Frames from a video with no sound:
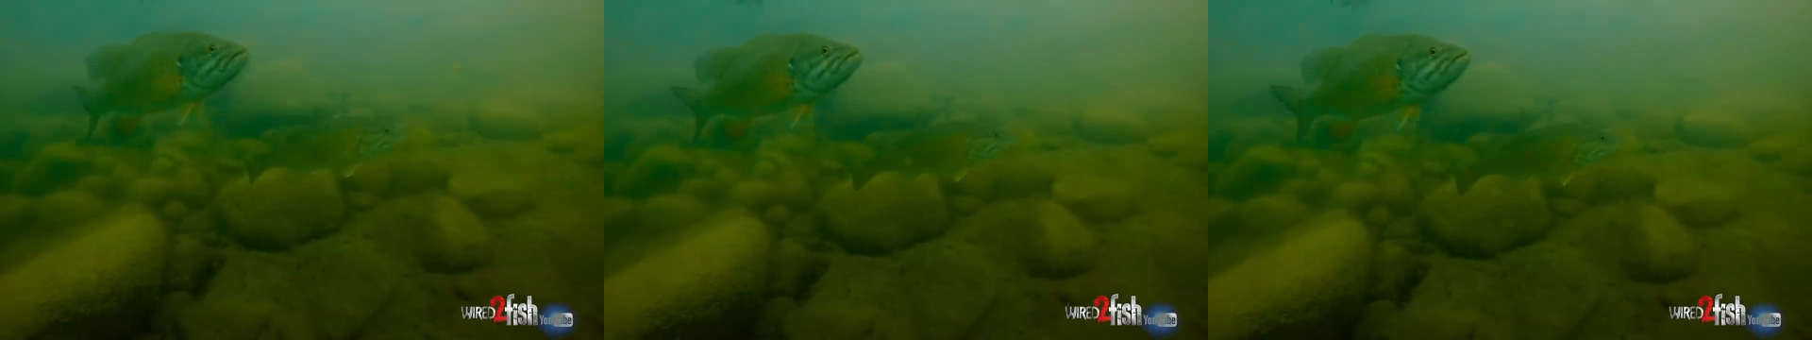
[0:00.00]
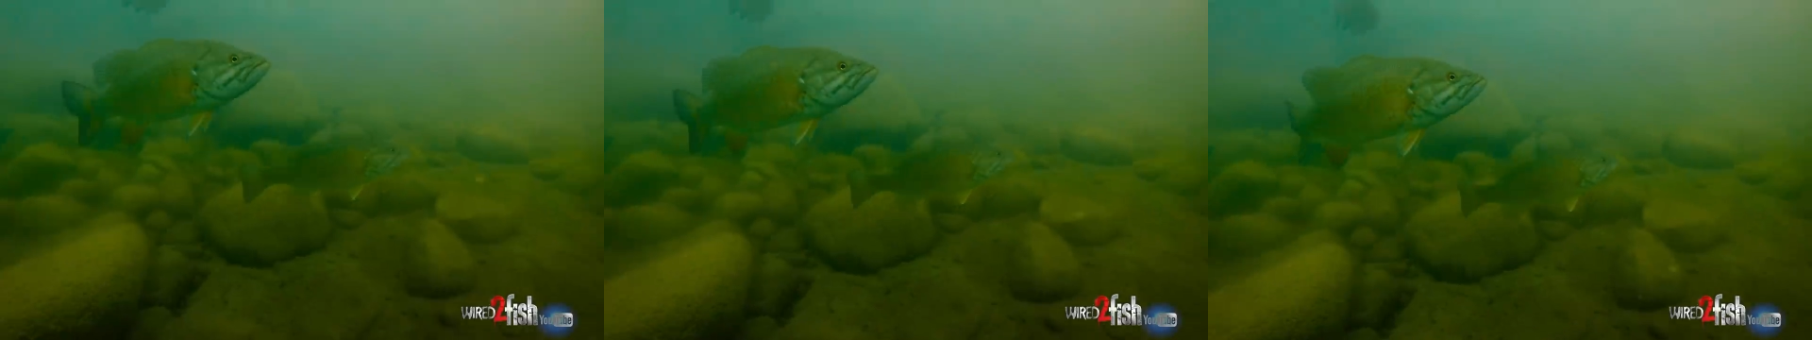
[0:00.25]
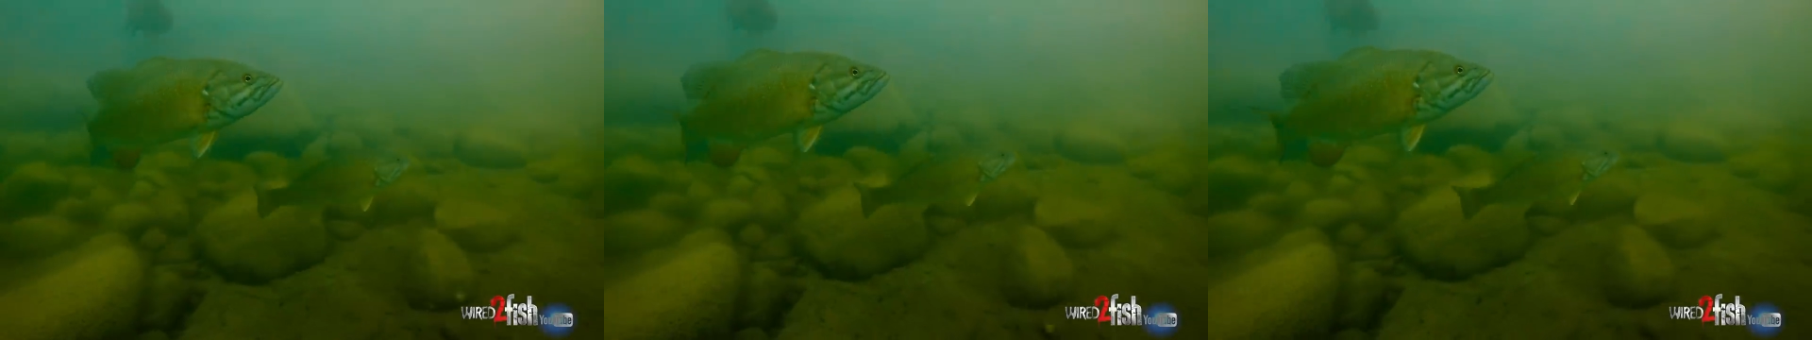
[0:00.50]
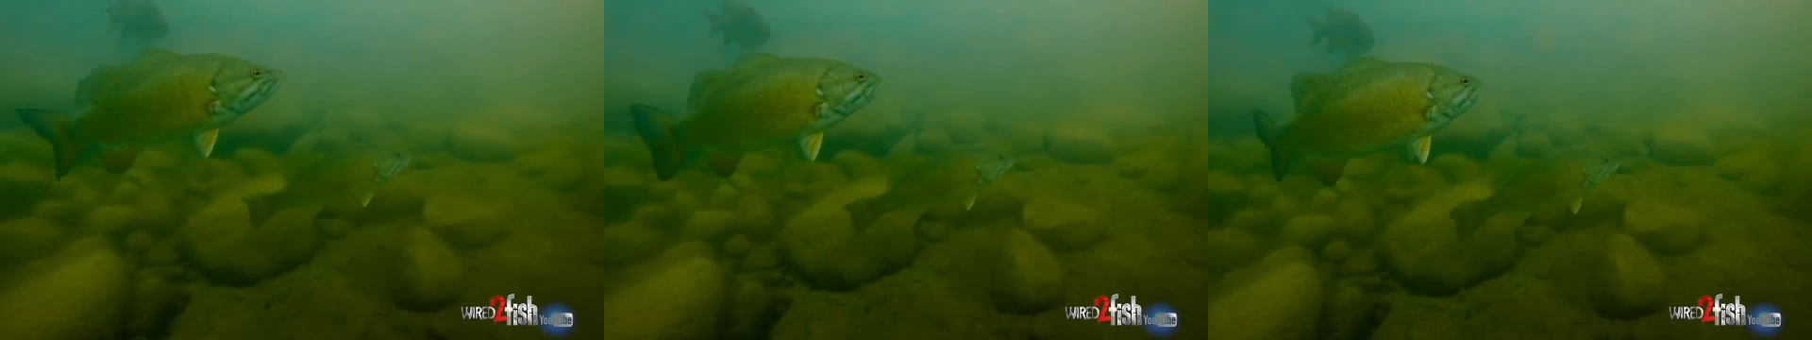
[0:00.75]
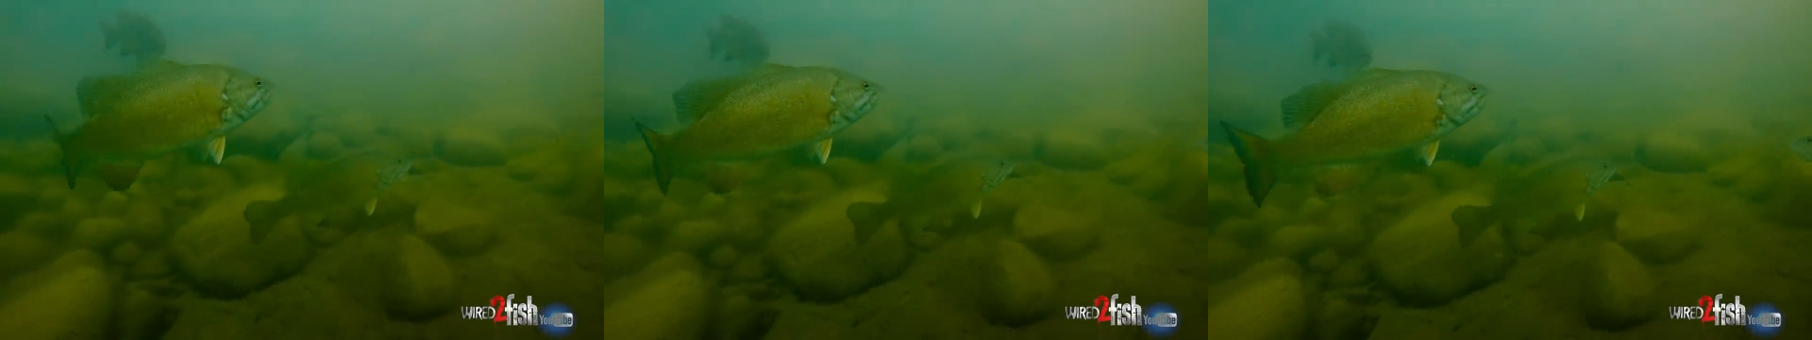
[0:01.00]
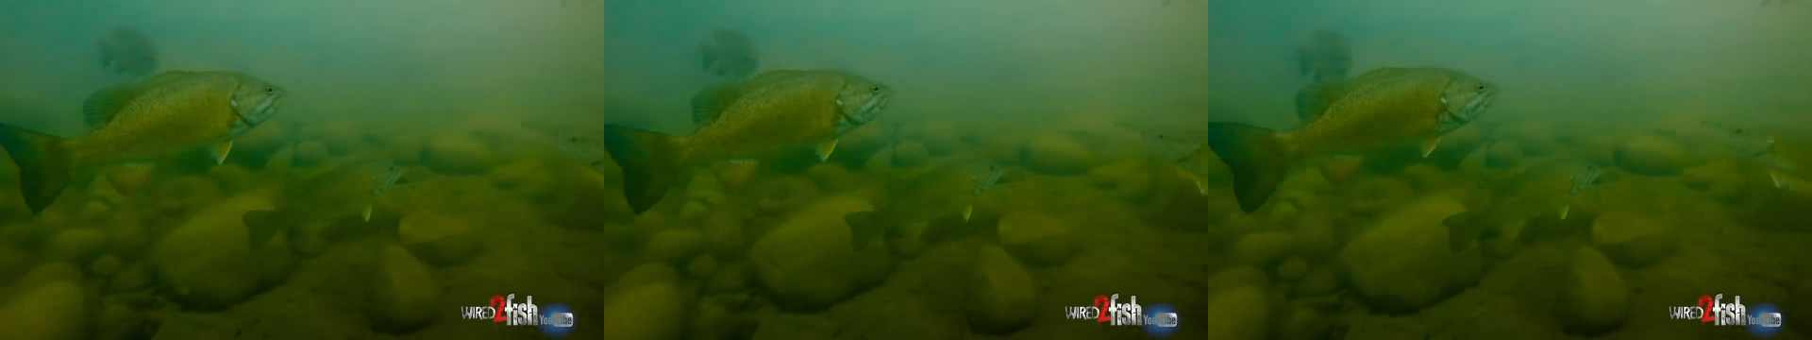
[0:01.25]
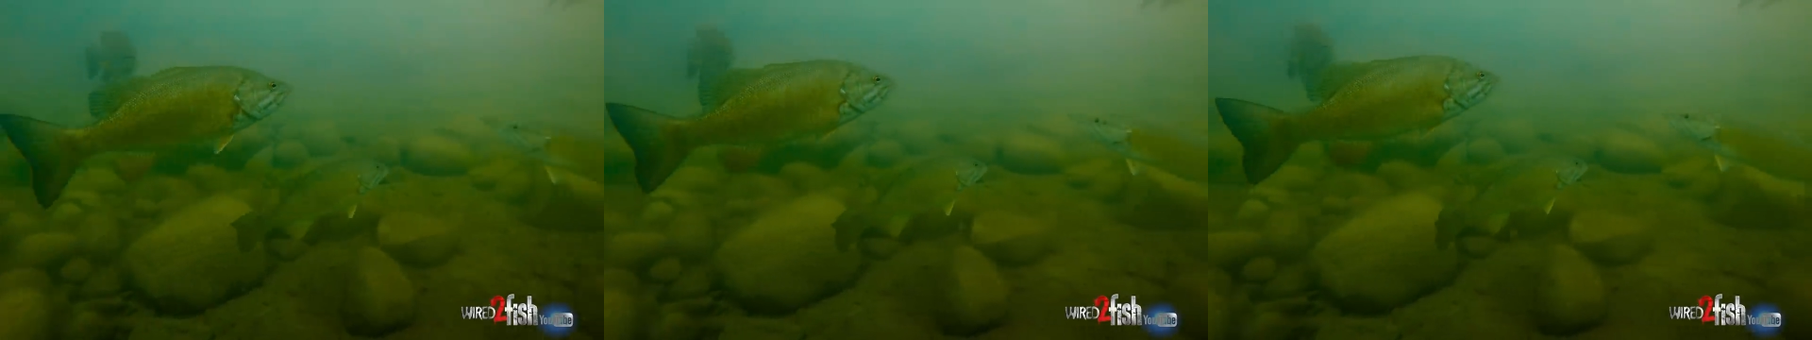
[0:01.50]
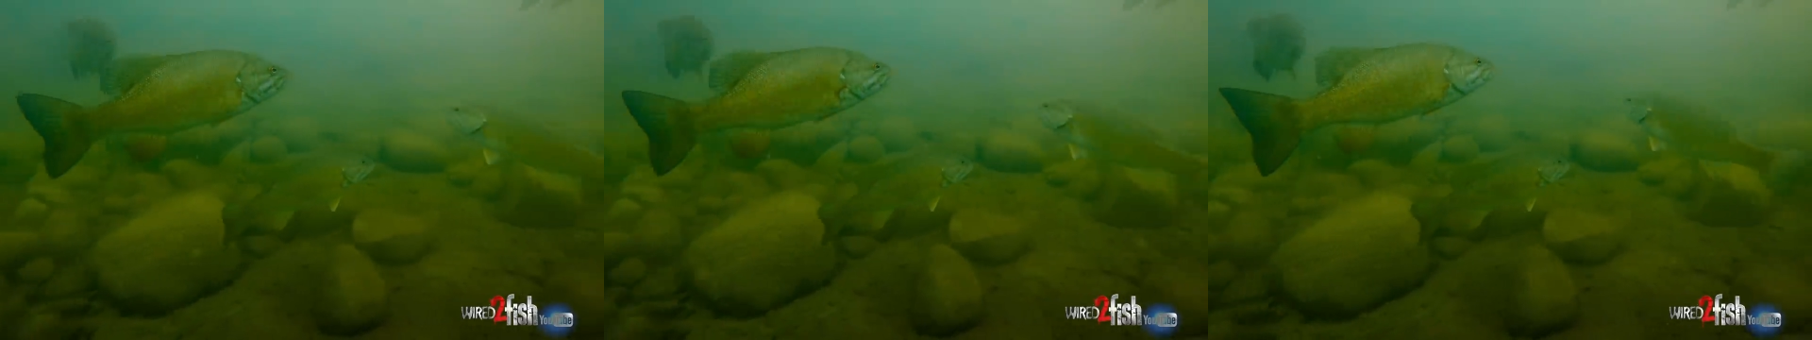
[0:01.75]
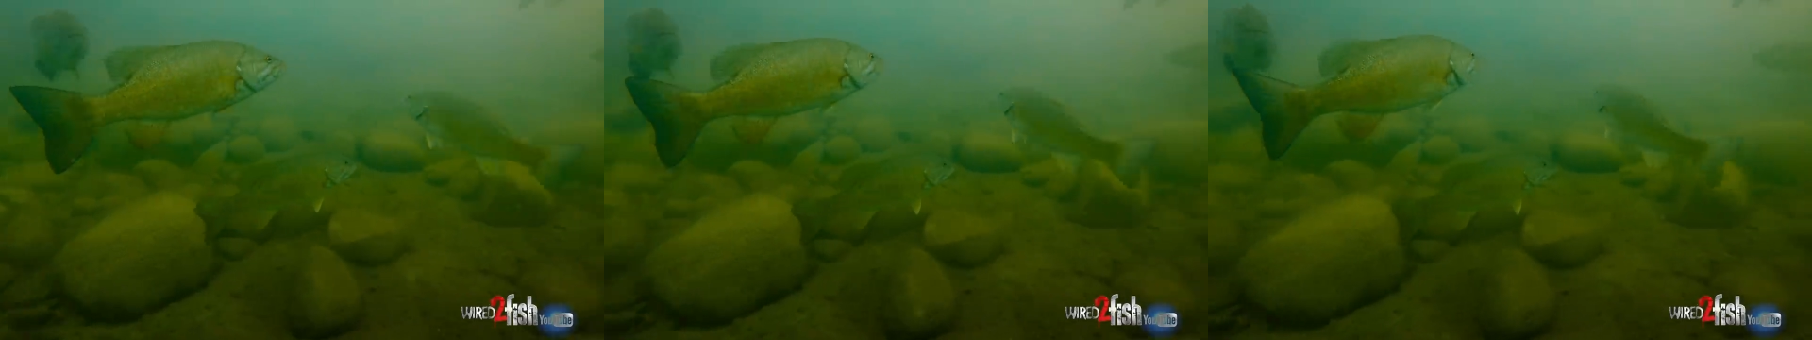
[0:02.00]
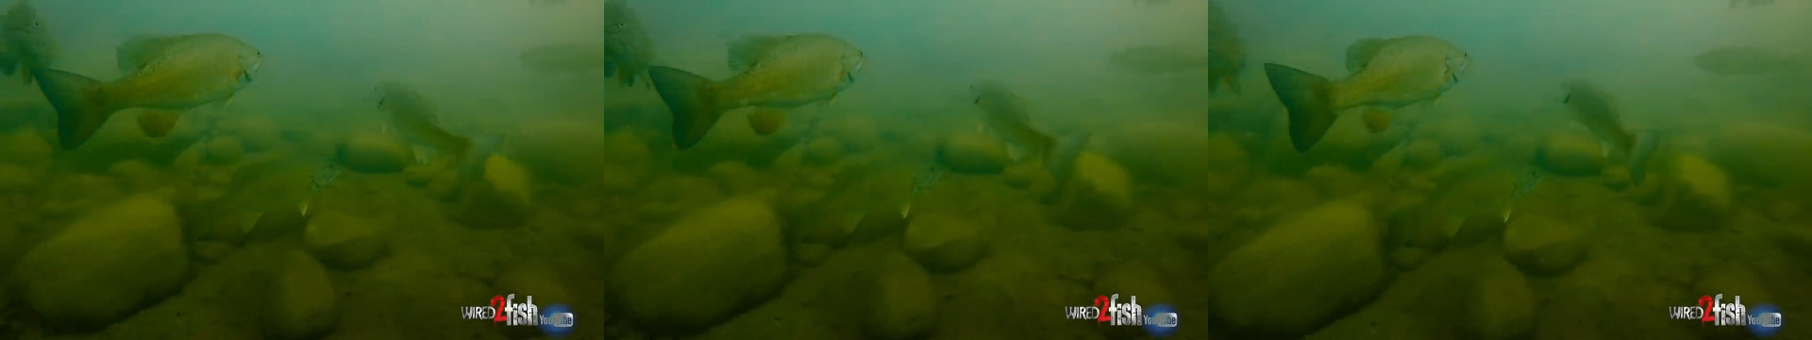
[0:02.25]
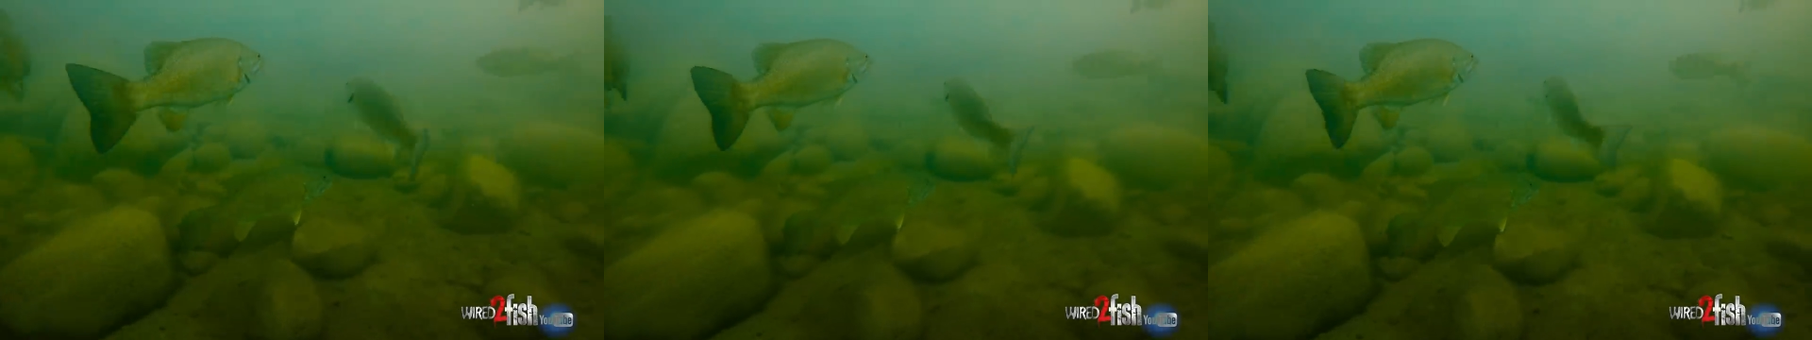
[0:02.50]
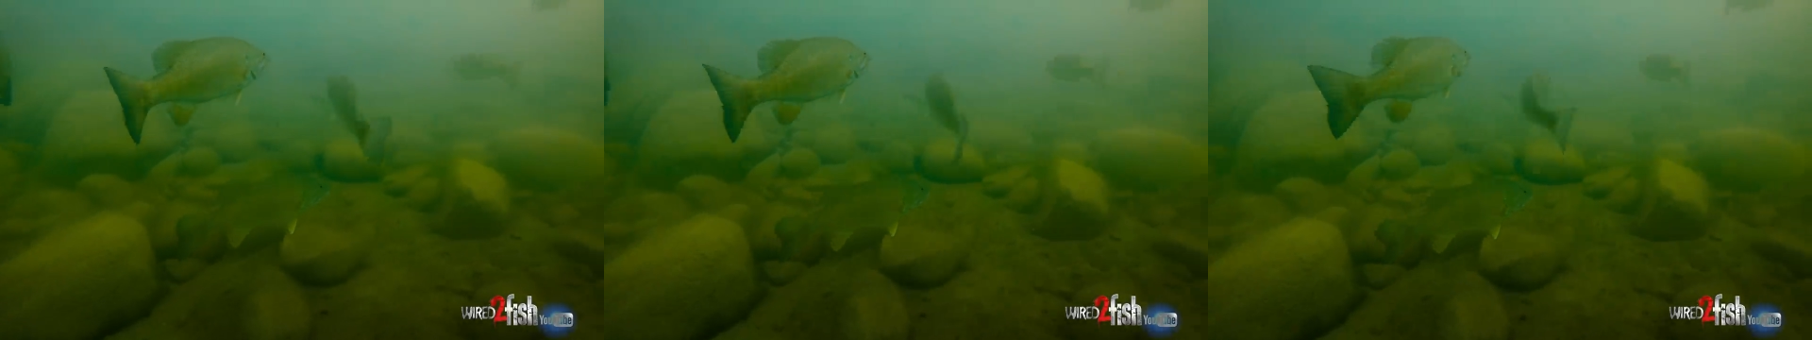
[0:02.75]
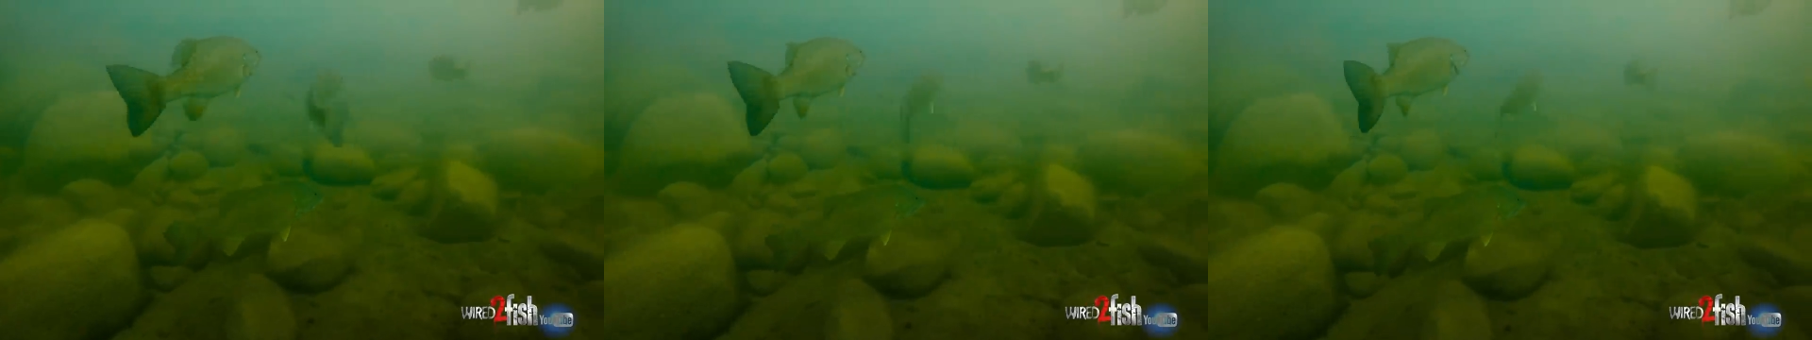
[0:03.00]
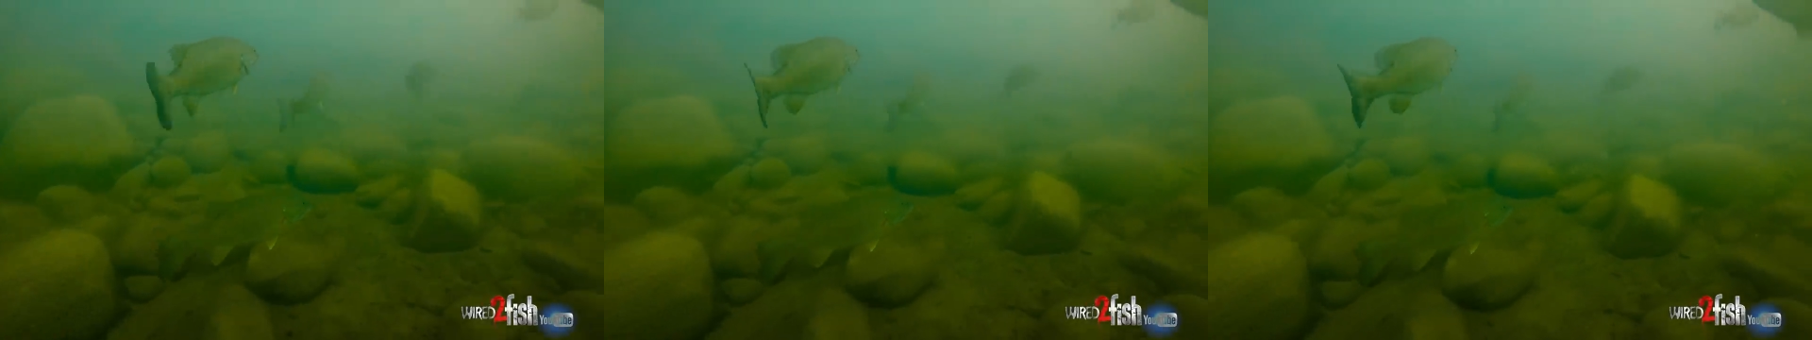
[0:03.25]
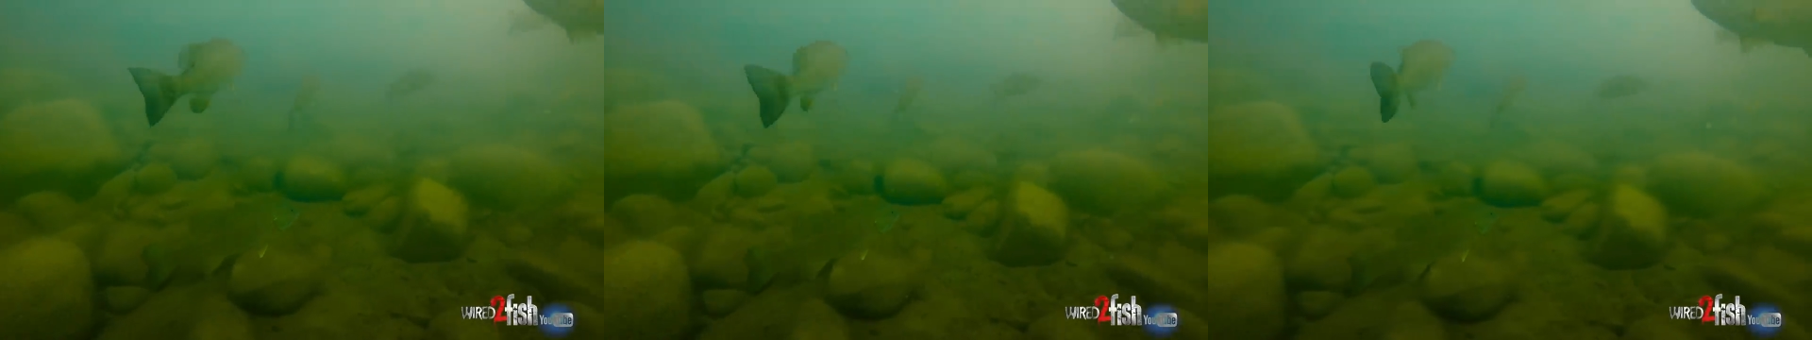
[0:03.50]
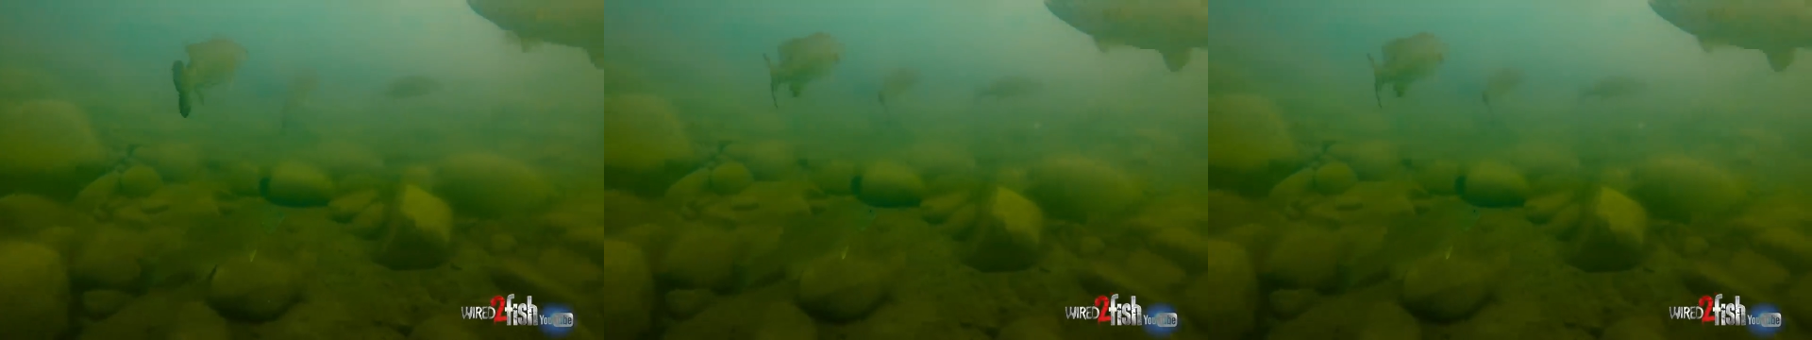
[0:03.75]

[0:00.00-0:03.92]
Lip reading: No face is visible, so there are no lips to read.